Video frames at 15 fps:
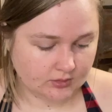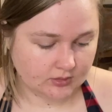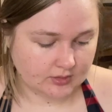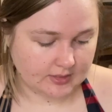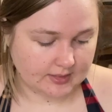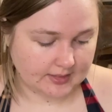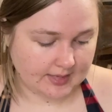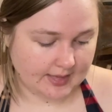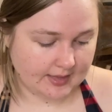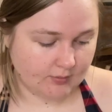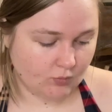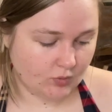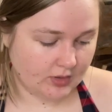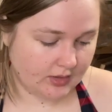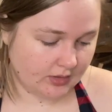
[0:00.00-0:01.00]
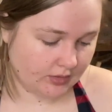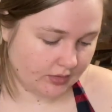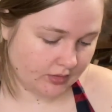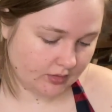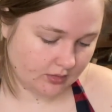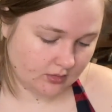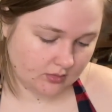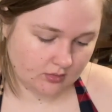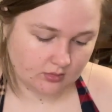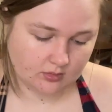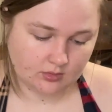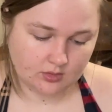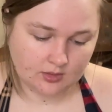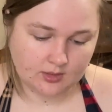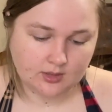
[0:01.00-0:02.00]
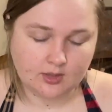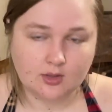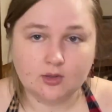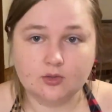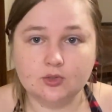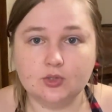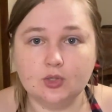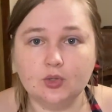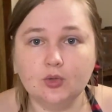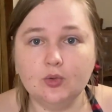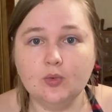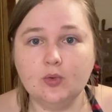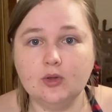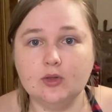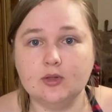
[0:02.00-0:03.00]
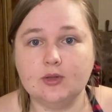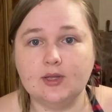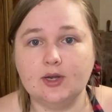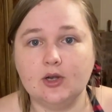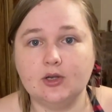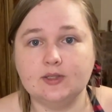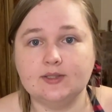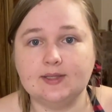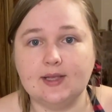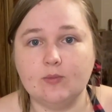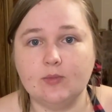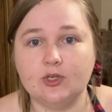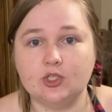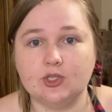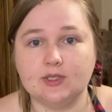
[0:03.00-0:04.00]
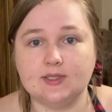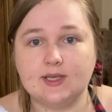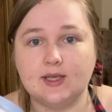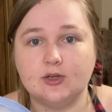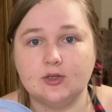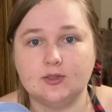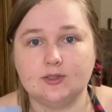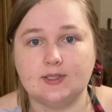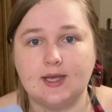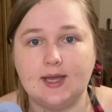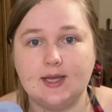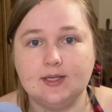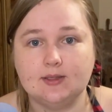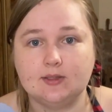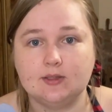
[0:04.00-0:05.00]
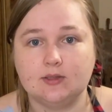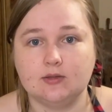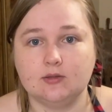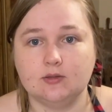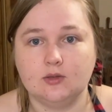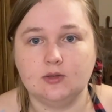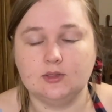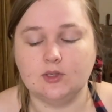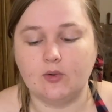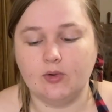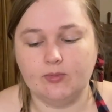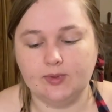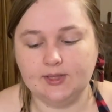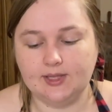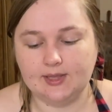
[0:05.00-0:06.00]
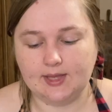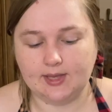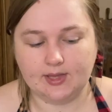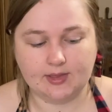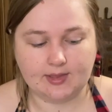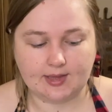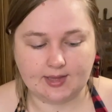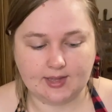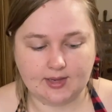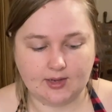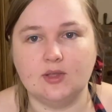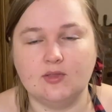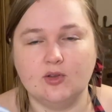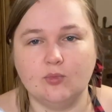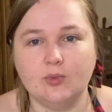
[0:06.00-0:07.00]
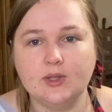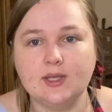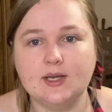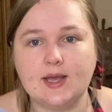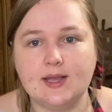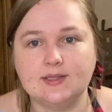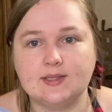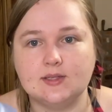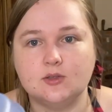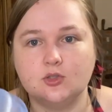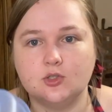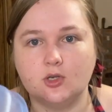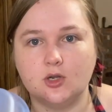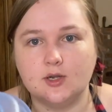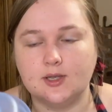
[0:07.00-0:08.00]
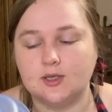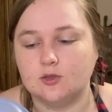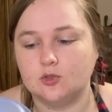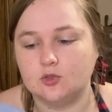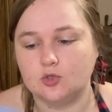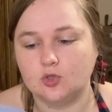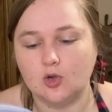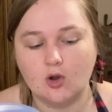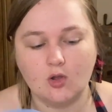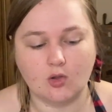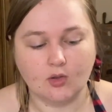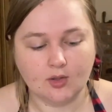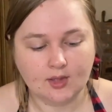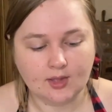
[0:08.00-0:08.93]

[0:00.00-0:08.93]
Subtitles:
it came with 2 that are sandwich container size. So I really like that. They're really nice and sturdy, strong.